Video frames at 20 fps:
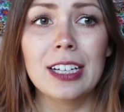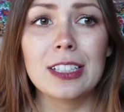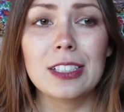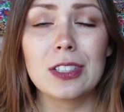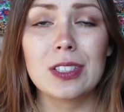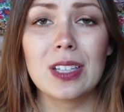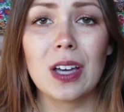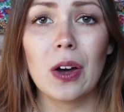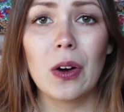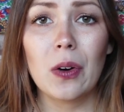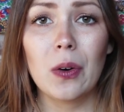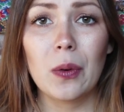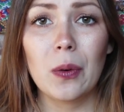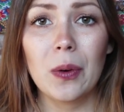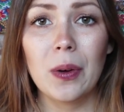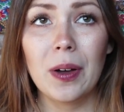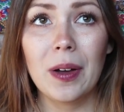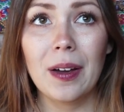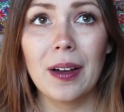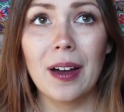
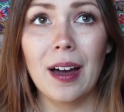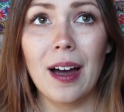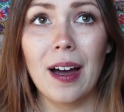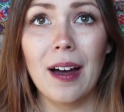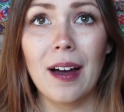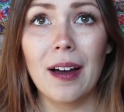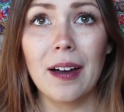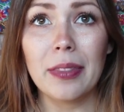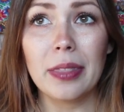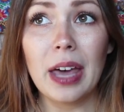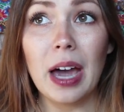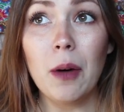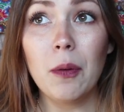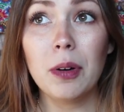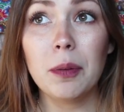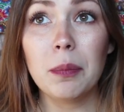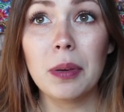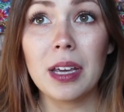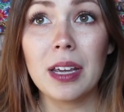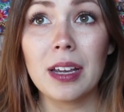So uh, that
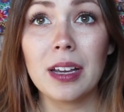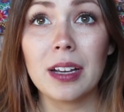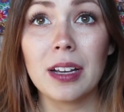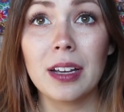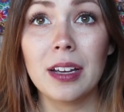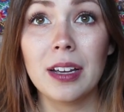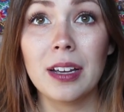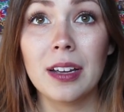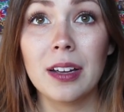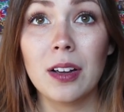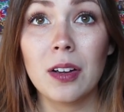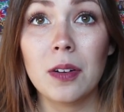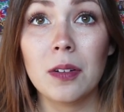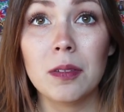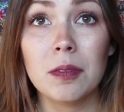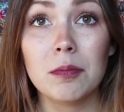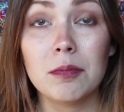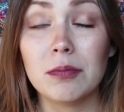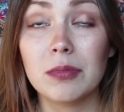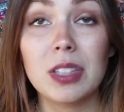would be
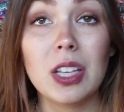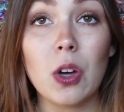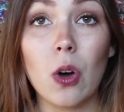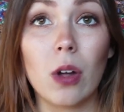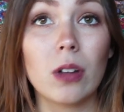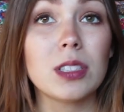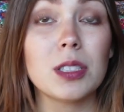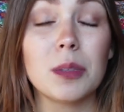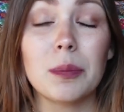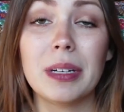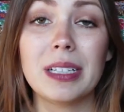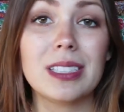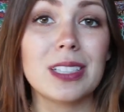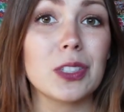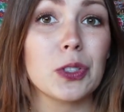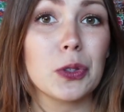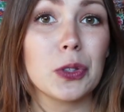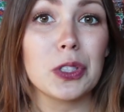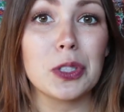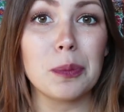the ultimate
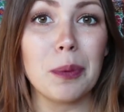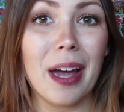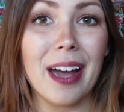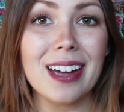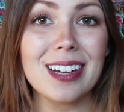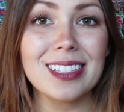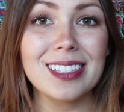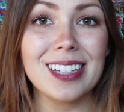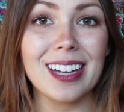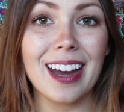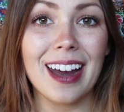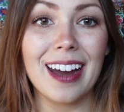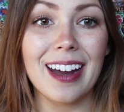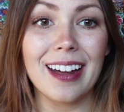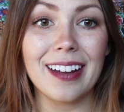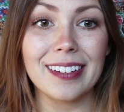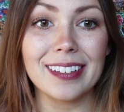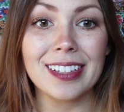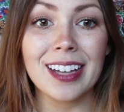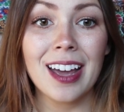disrespect
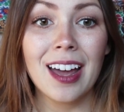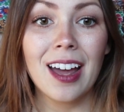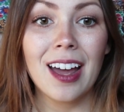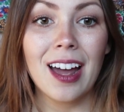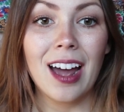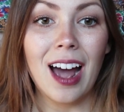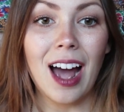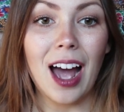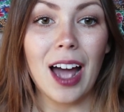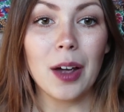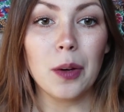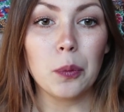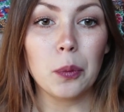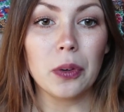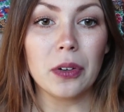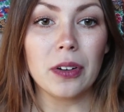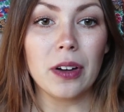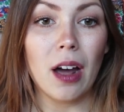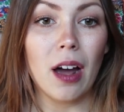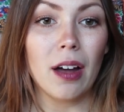and I
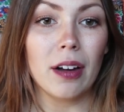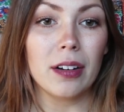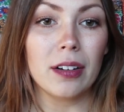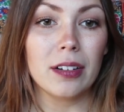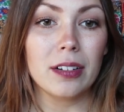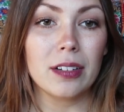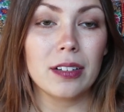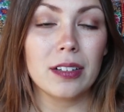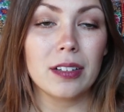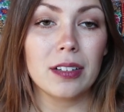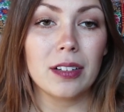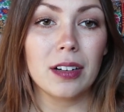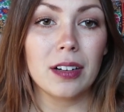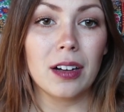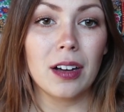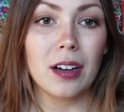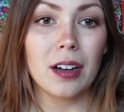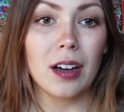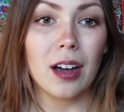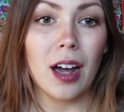would not
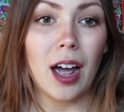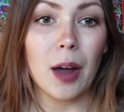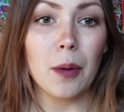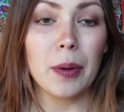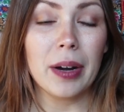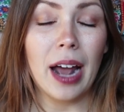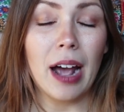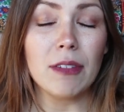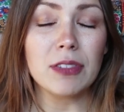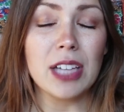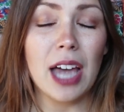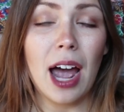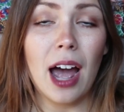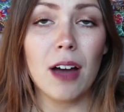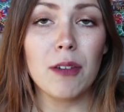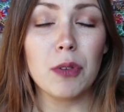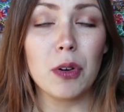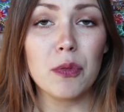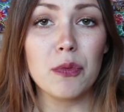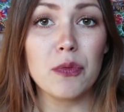I would have to
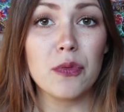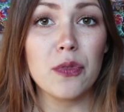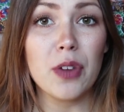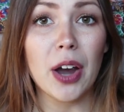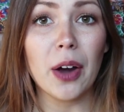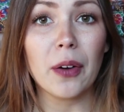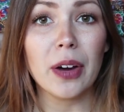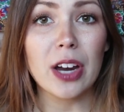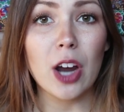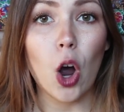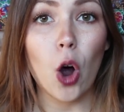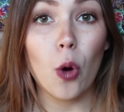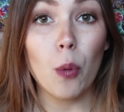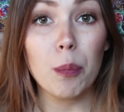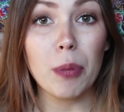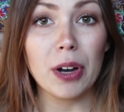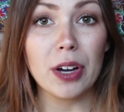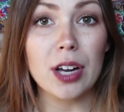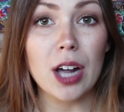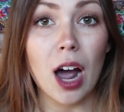have a very
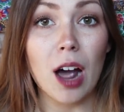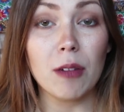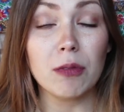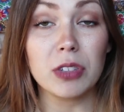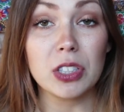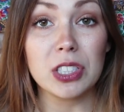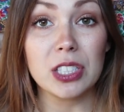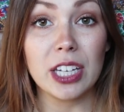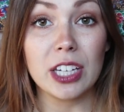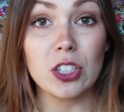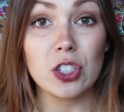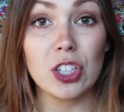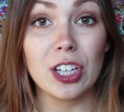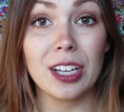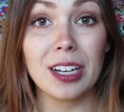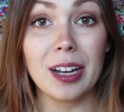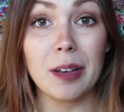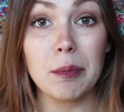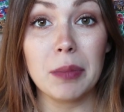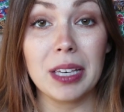open
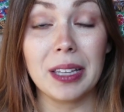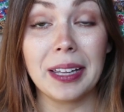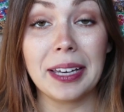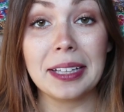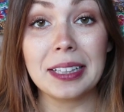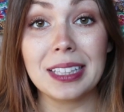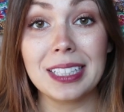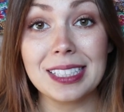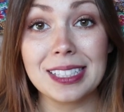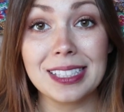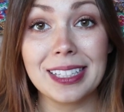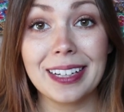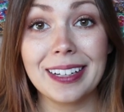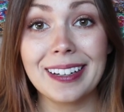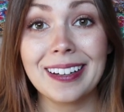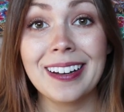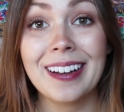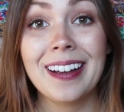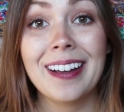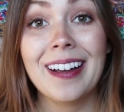conversation and be like,
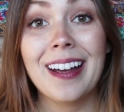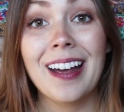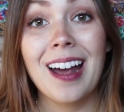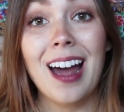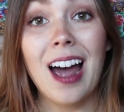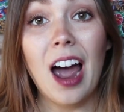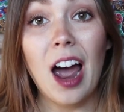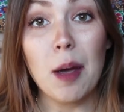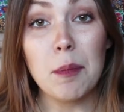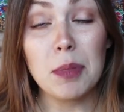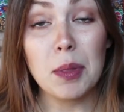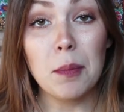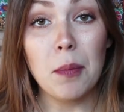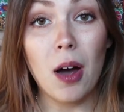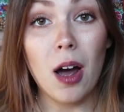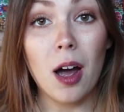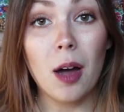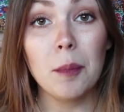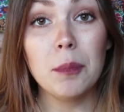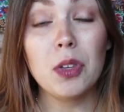listen, I'm the
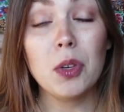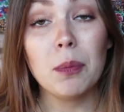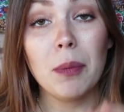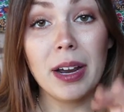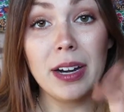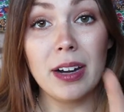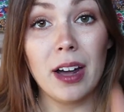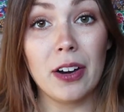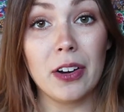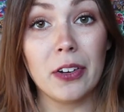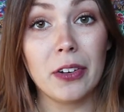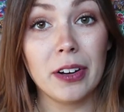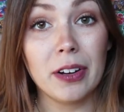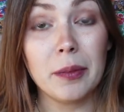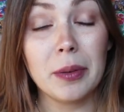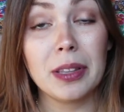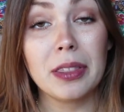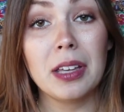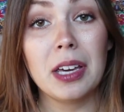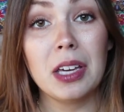mom. You might not agree
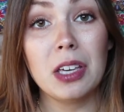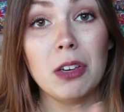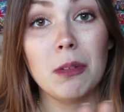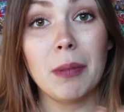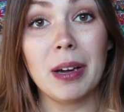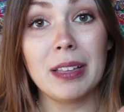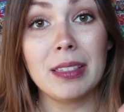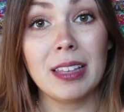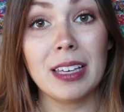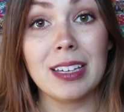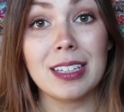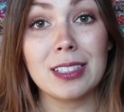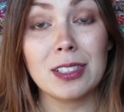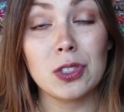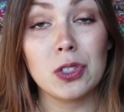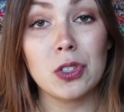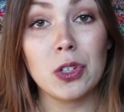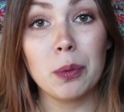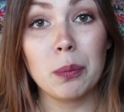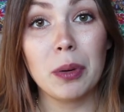with it. You might think it's
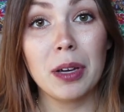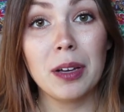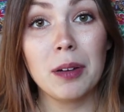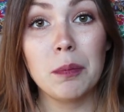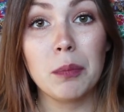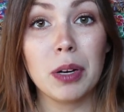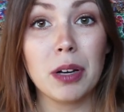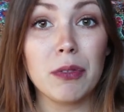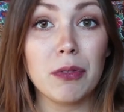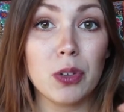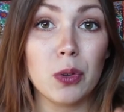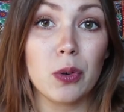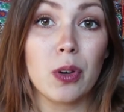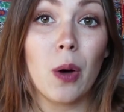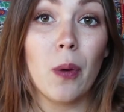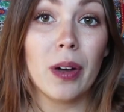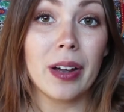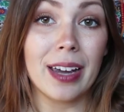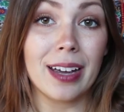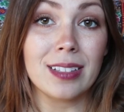stupid, but if you
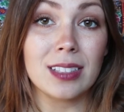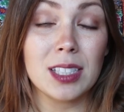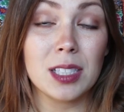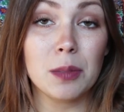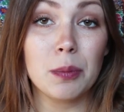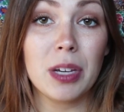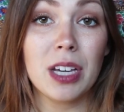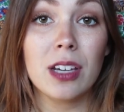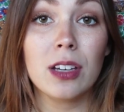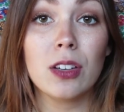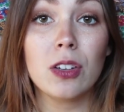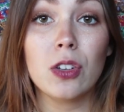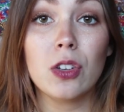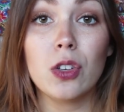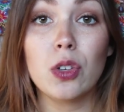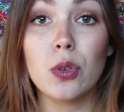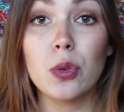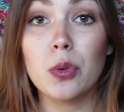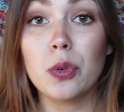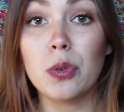go against me,
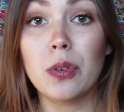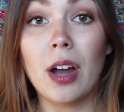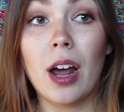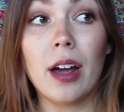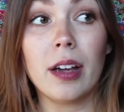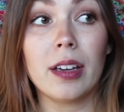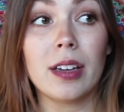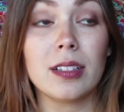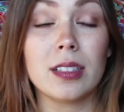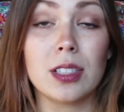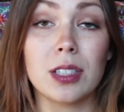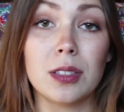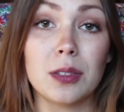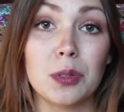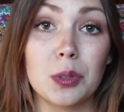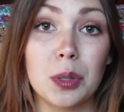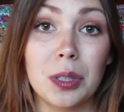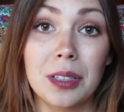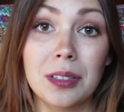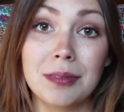you do not get
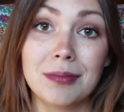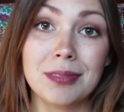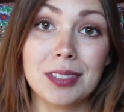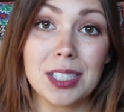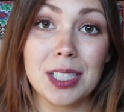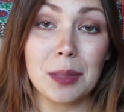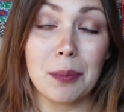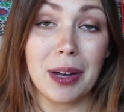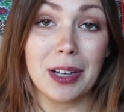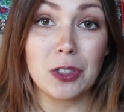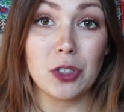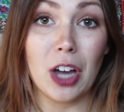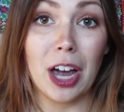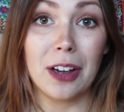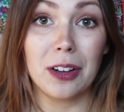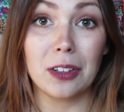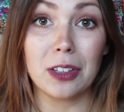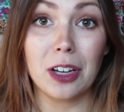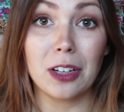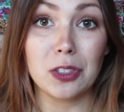to see my
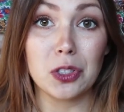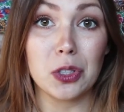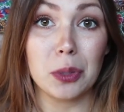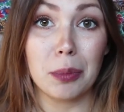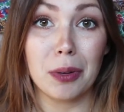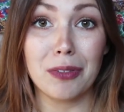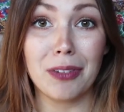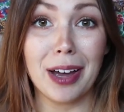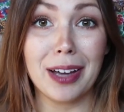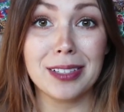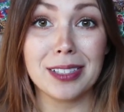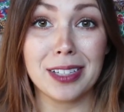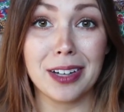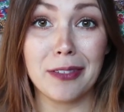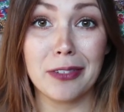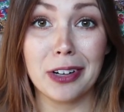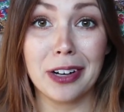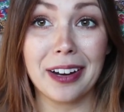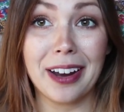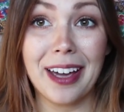child unsupervised
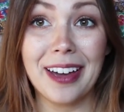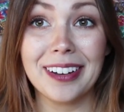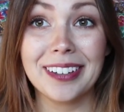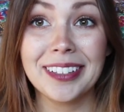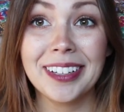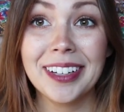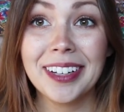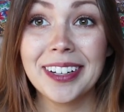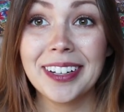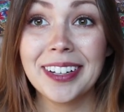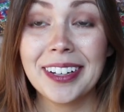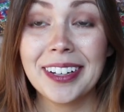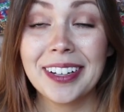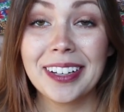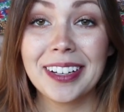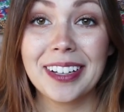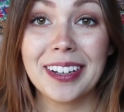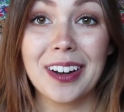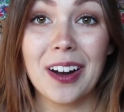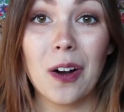ever again.
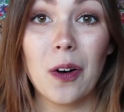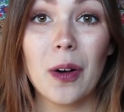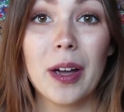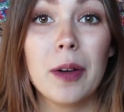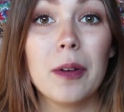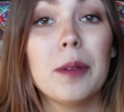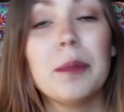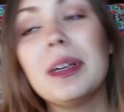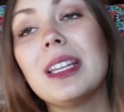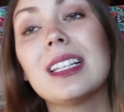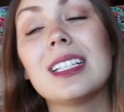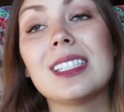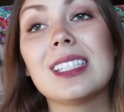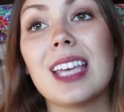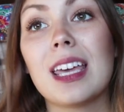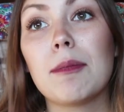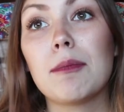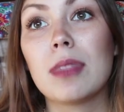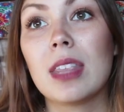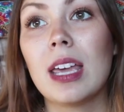You know, it would be the
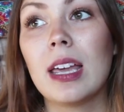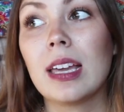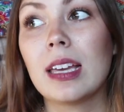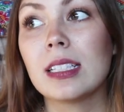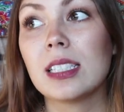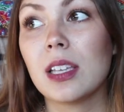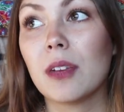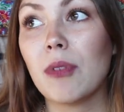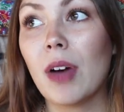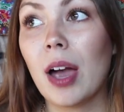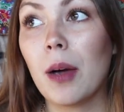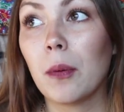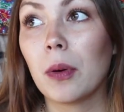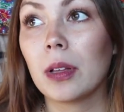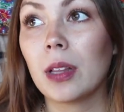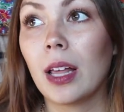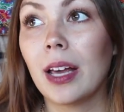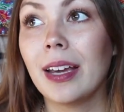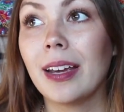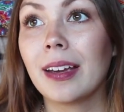same thing as if I
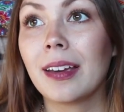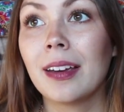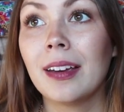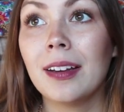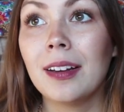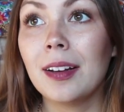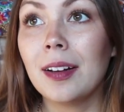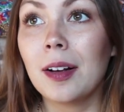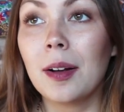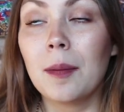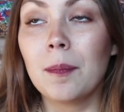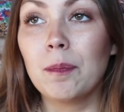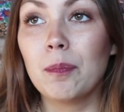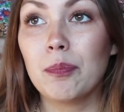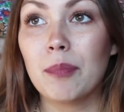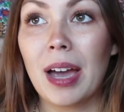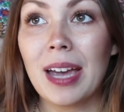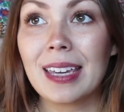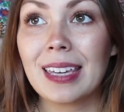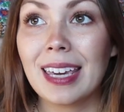were like,
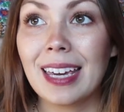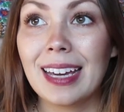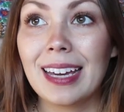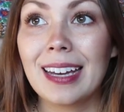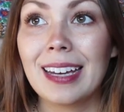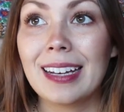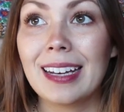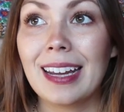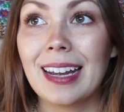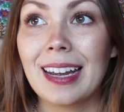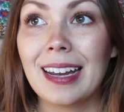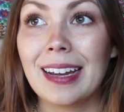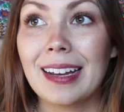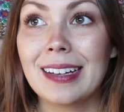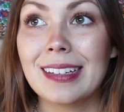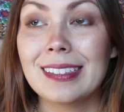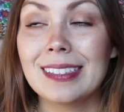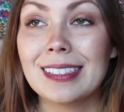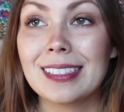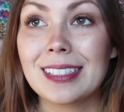my kid
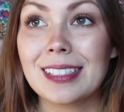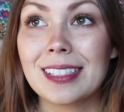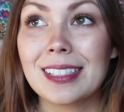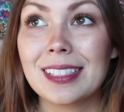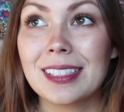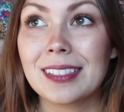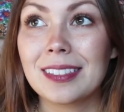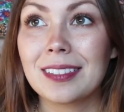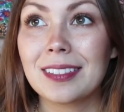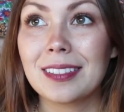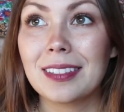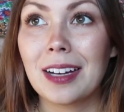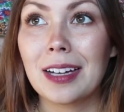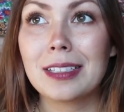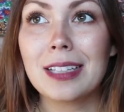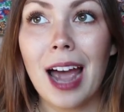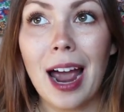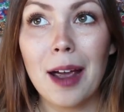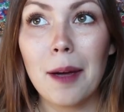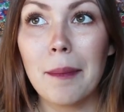is
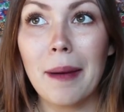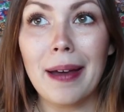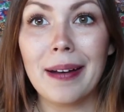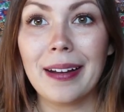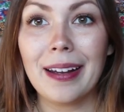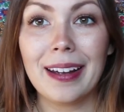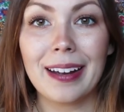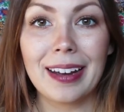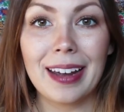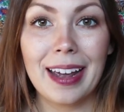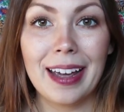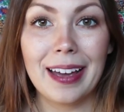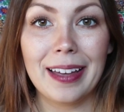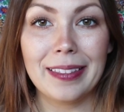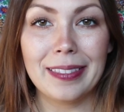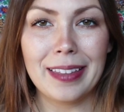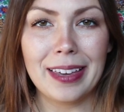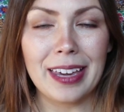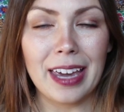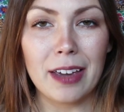a diabetic
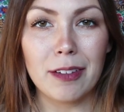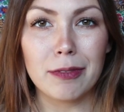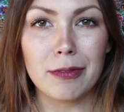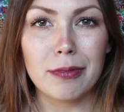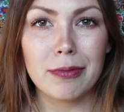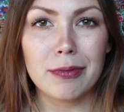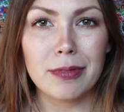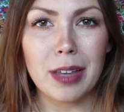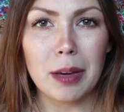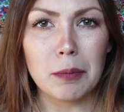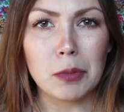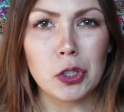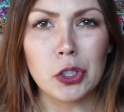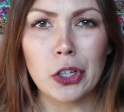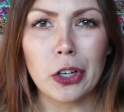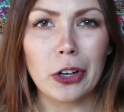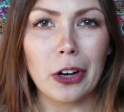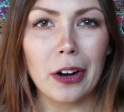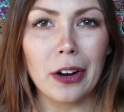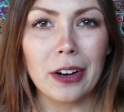and they gave them
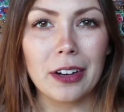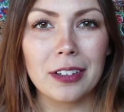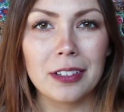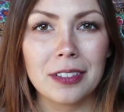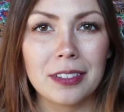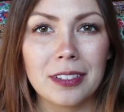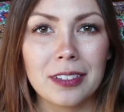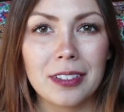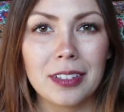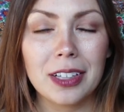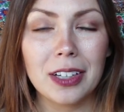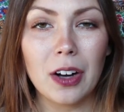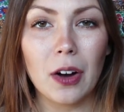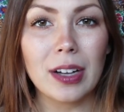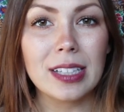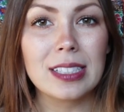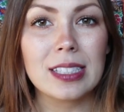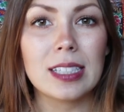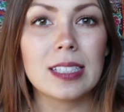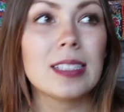sugar you know,
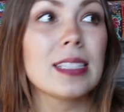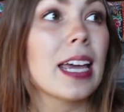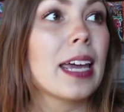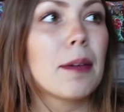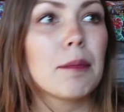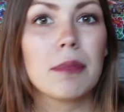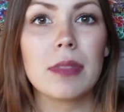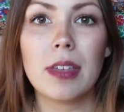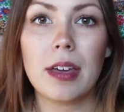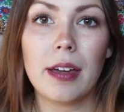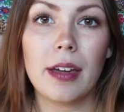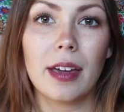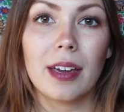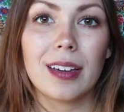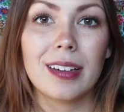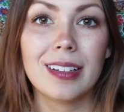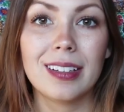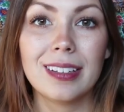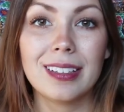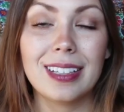it's the same
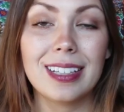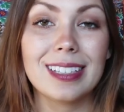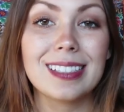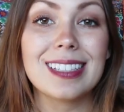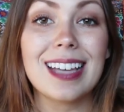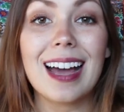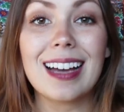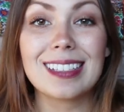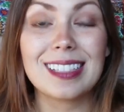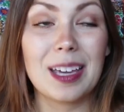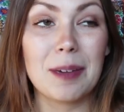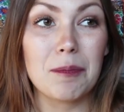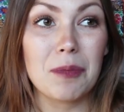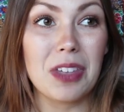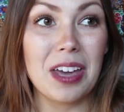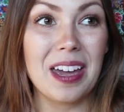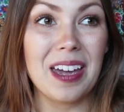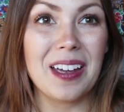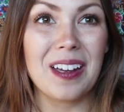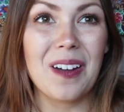thing, the exact same
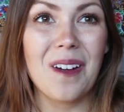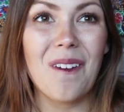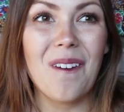thing.